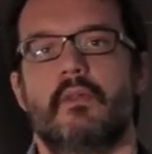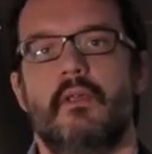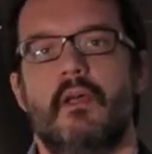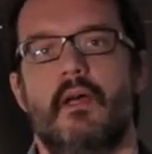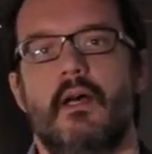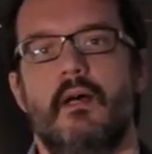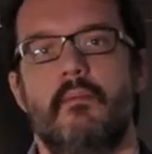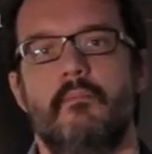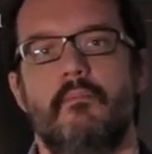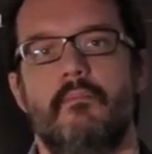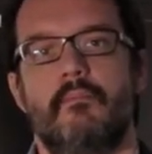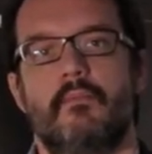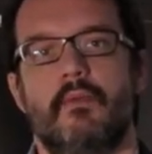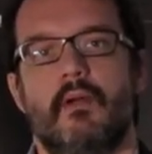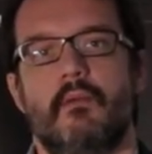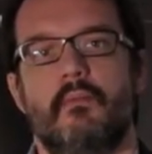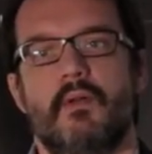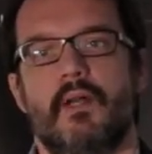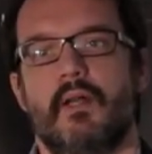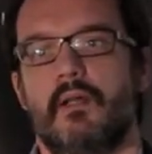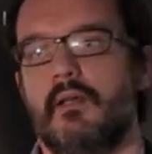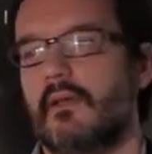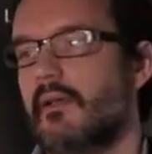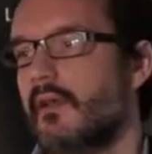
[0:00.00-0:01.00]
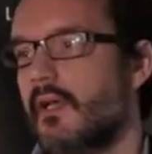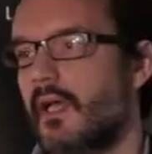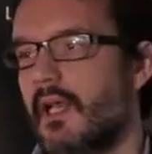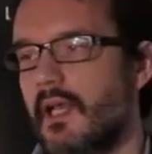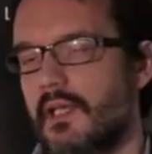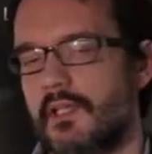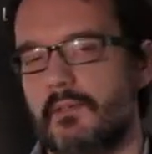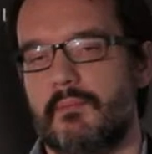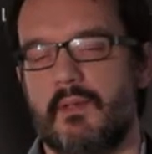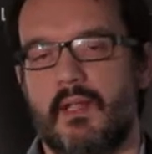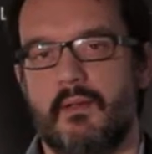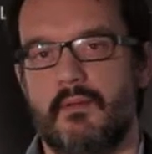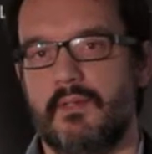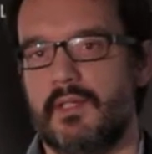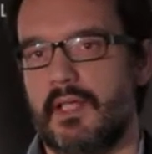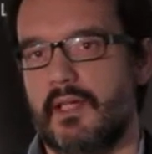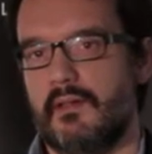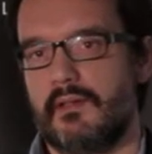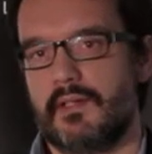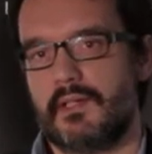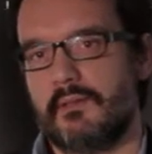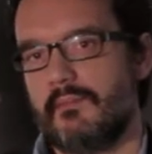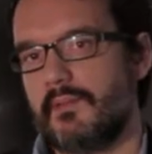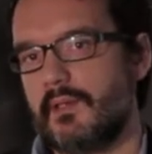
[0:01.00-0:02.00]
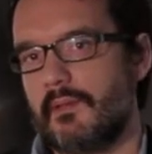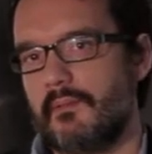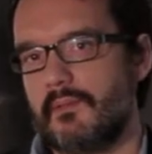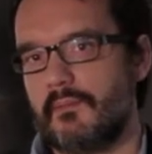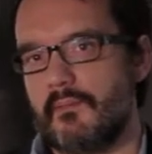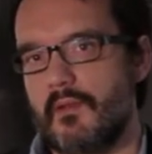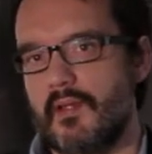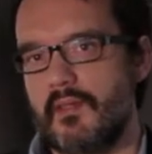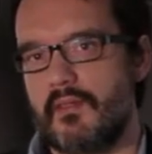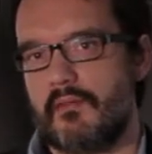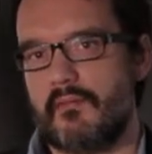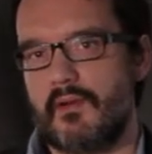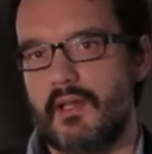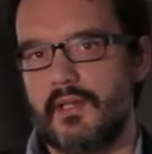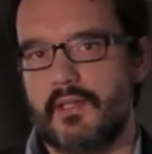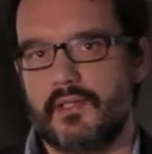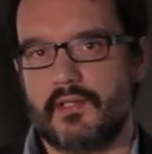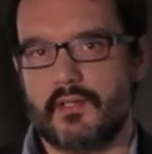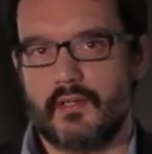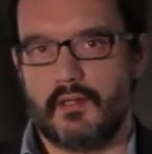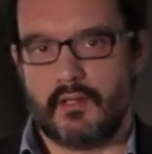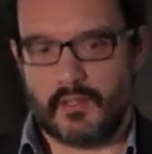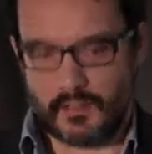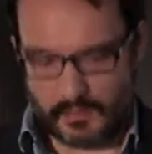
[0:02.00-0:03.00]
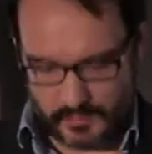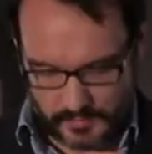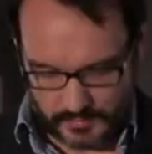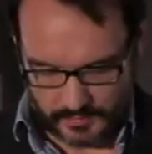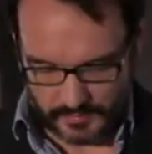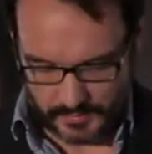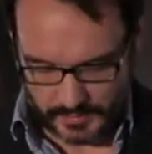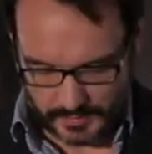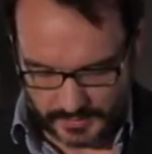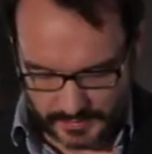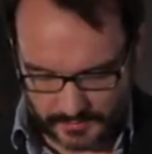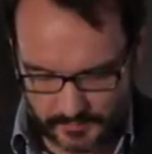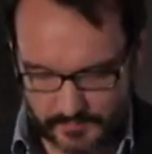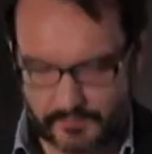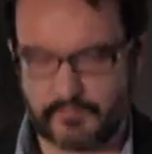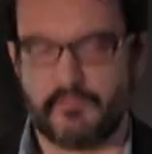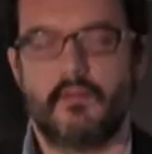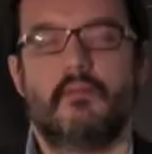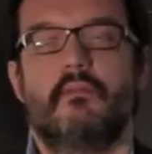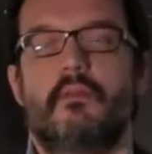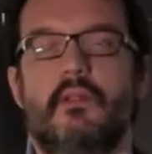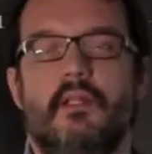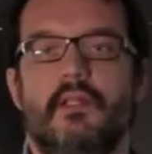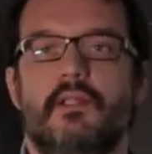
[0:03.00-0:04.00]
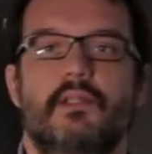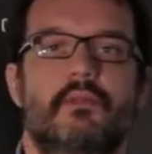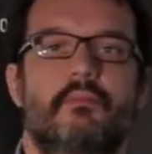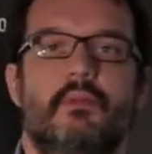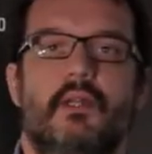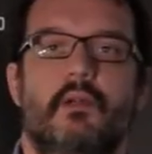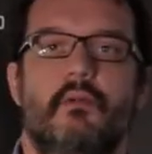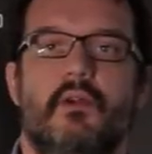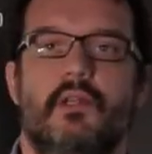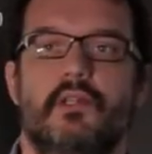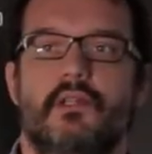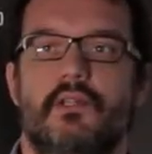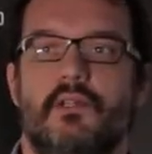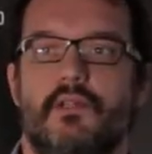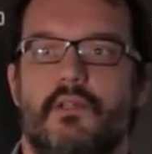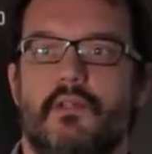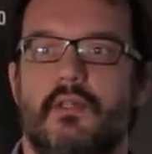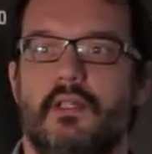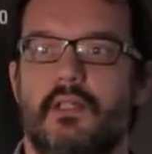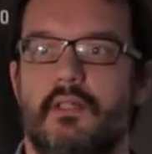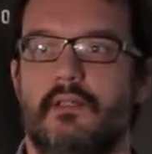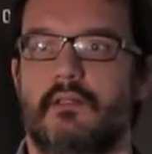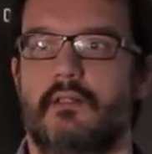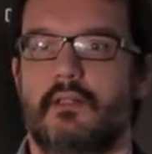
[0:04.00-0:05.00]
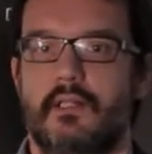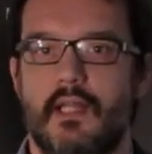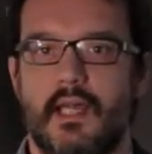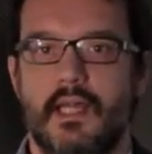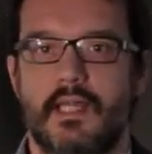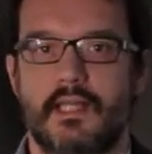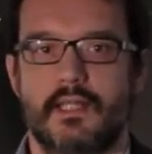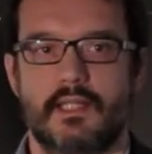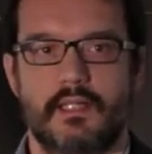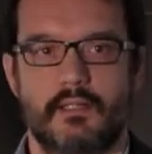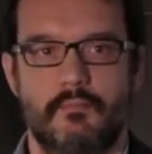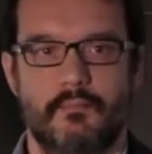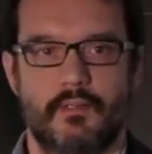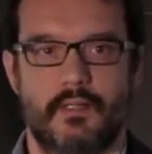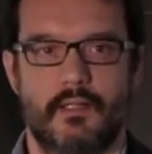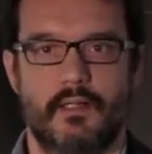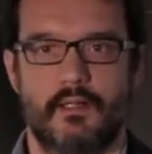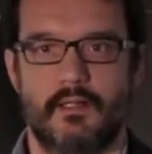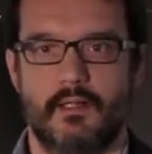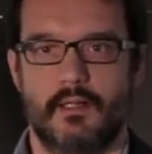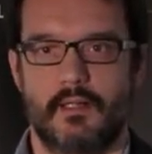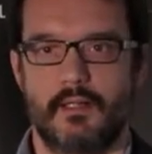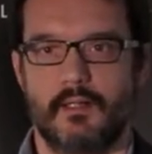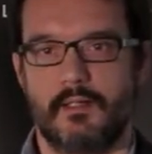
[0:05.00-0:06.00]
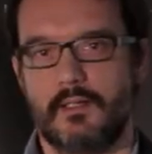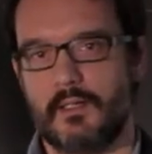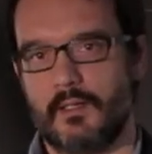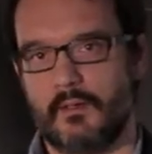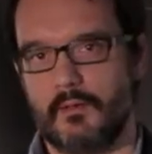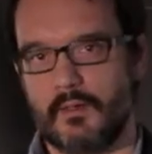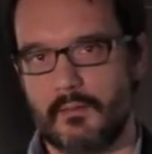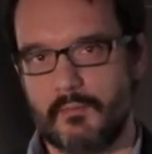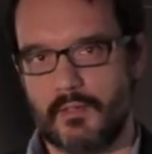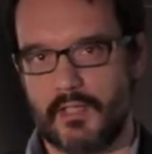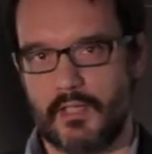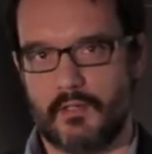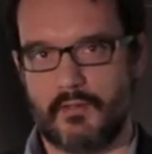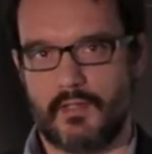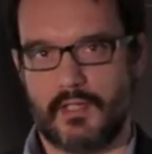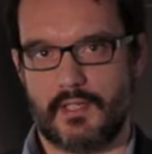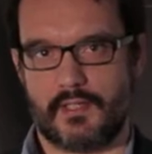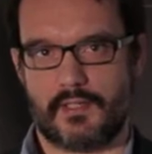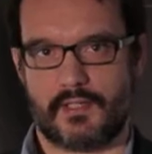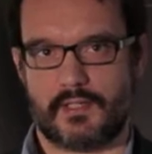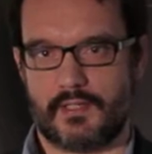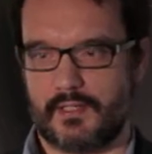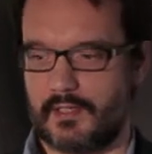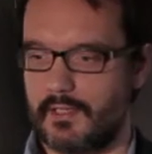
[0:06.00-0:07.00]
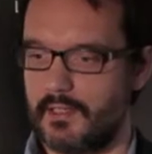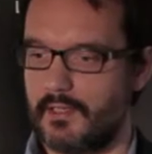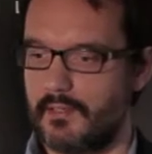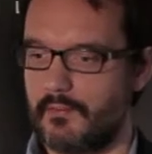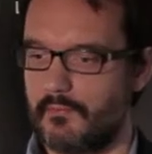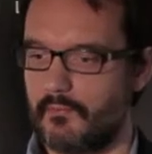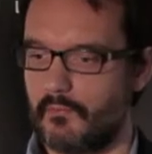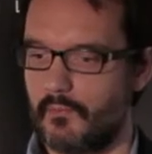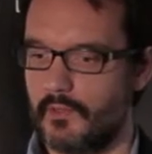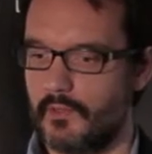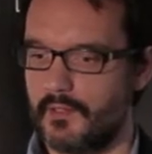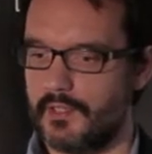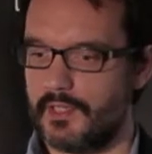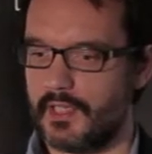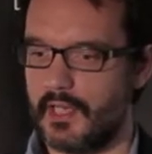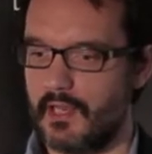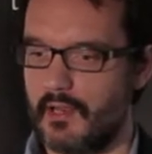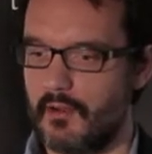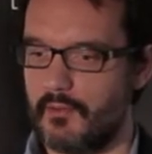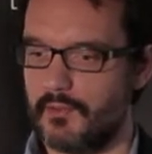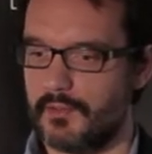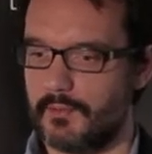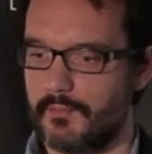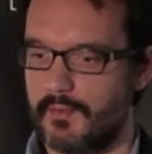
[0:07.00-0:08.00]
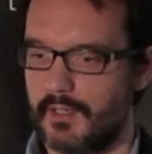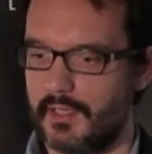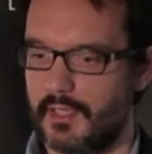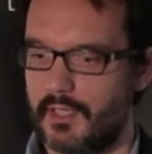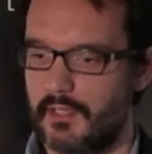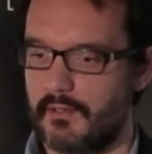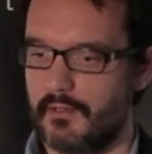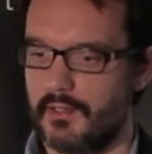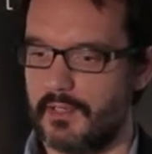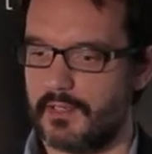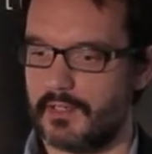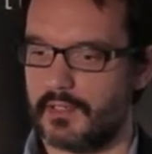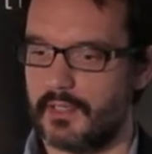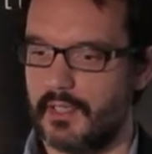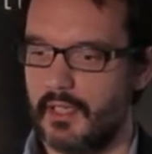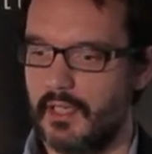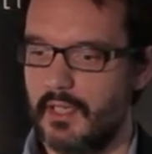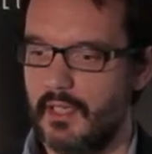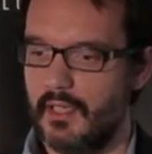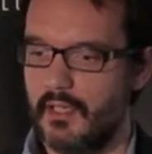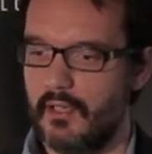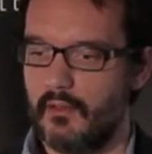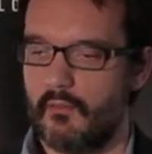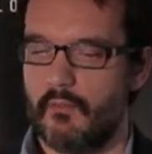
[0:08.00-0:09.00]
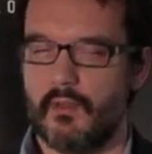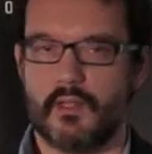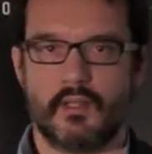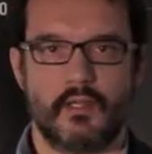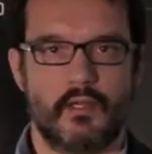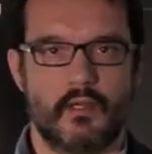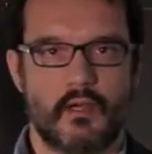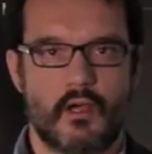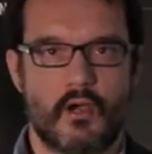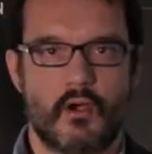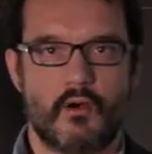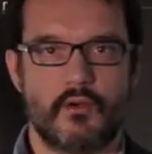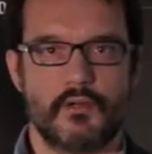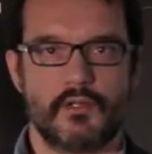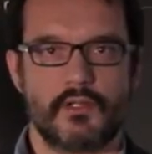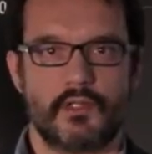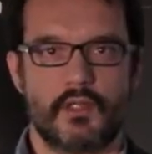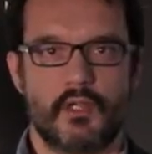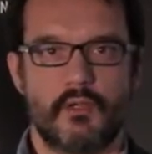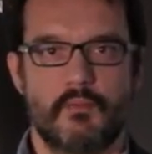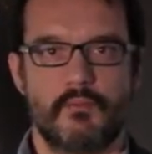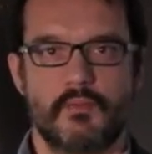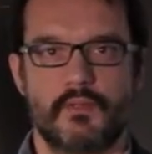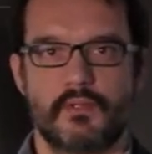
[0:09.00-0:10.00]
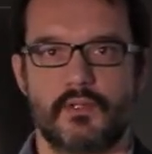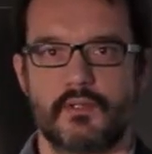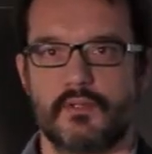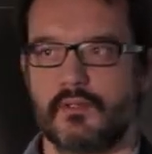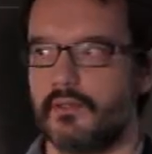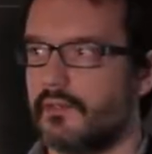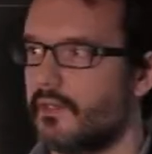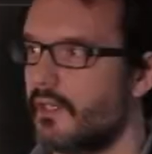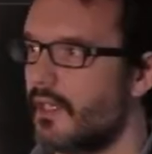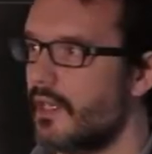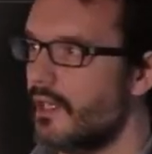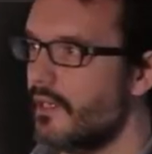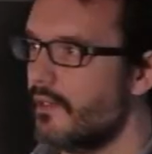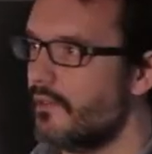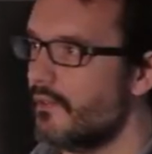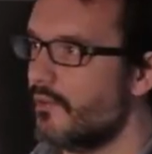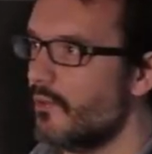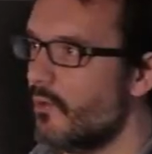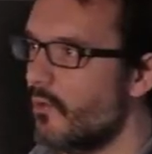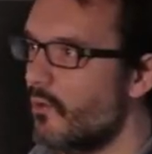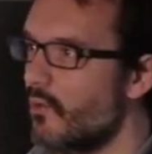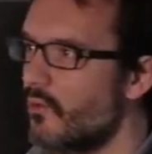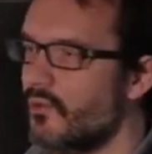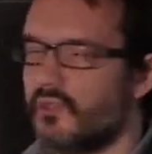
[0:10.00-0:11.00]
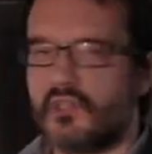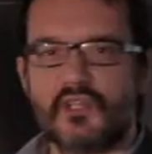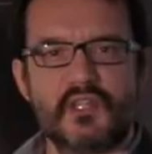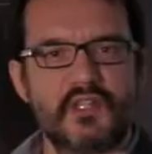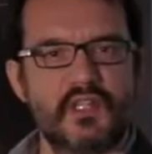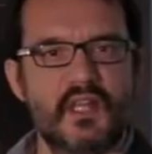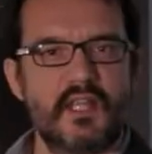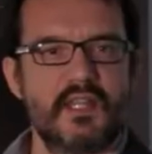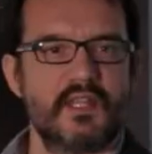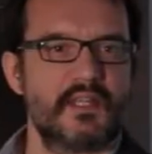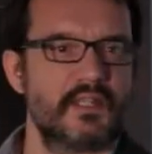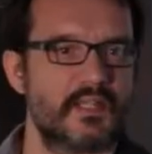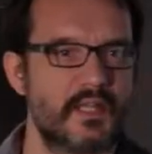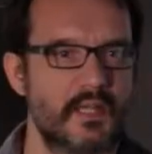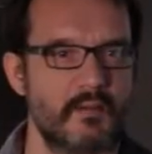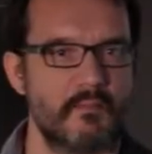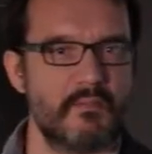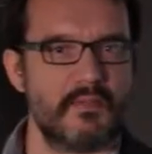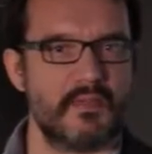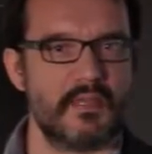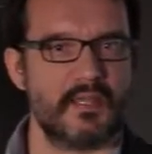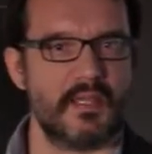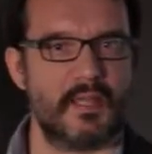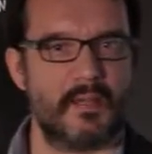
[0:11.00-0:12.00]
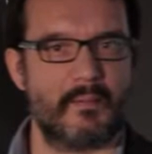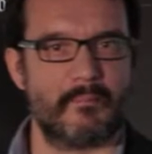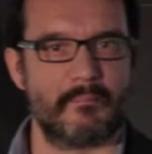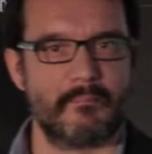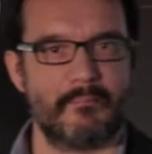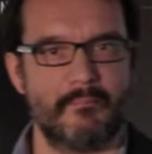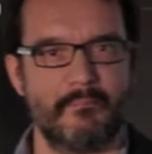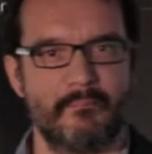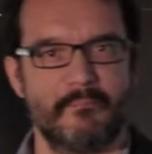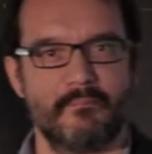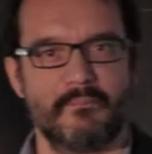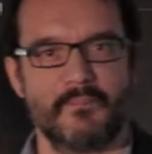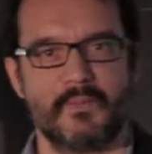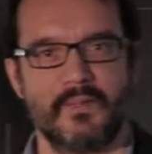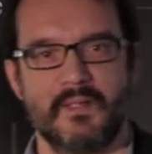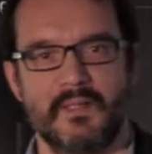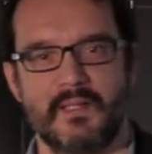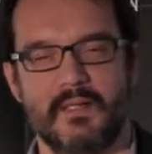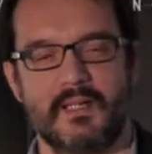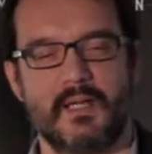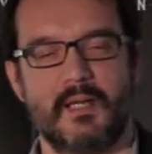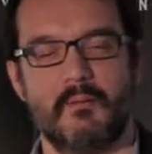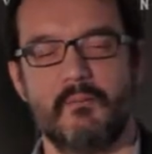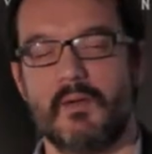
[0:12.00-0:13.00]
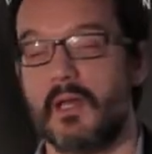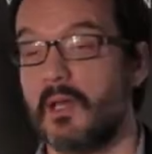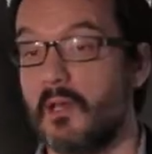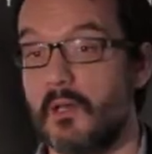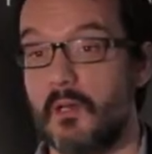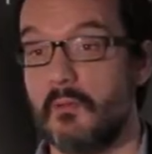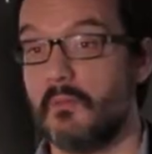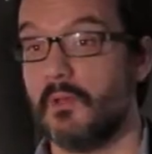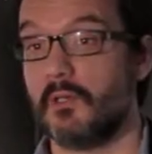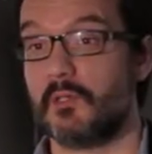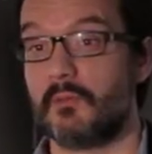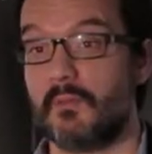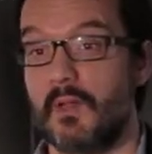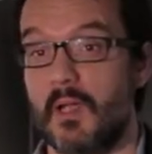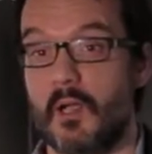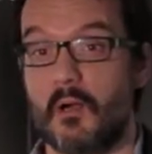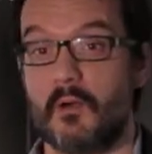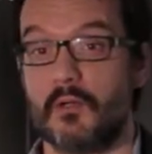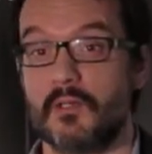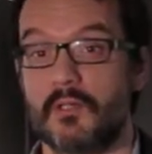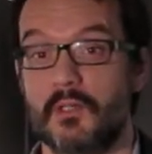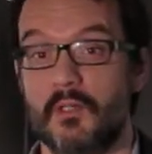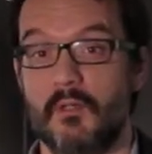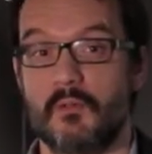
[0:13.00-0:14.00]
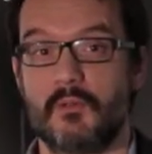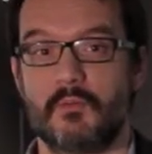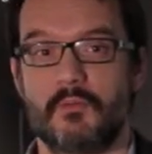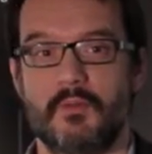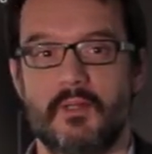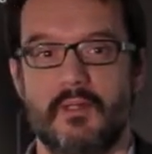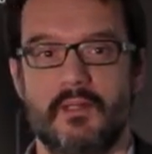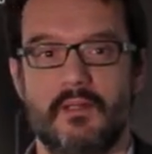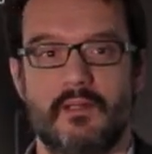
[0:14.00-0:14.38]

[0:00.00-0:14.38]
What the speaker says: And when I like to play with data, and sometimes my threads are a little frivolous, my questions are a little light, but you know, I'm curious. And one day I was a bit curious whether horoscopes, do they all just say the same thing? I don't know much about horoscopes, but